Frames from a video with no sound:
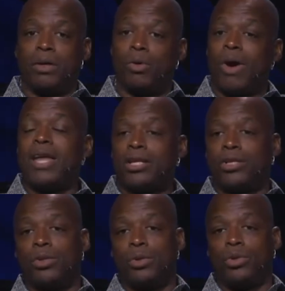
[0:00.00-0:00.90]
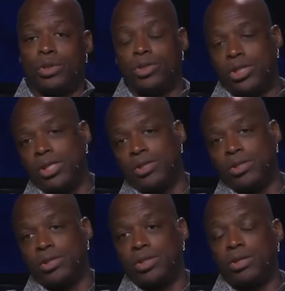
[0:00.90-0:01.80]
gratitude to
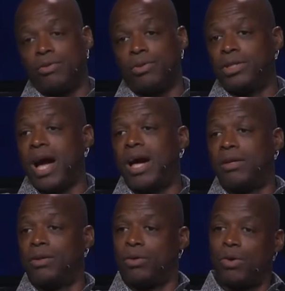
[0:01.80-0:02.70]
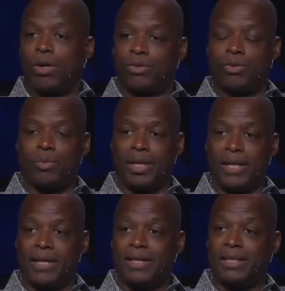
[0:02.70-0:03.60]
Jesus for dying on the cross for
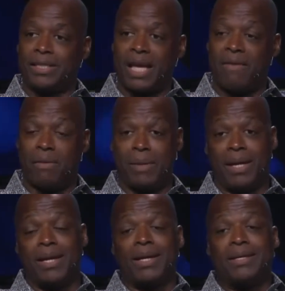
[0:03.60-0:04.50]
me and saving me.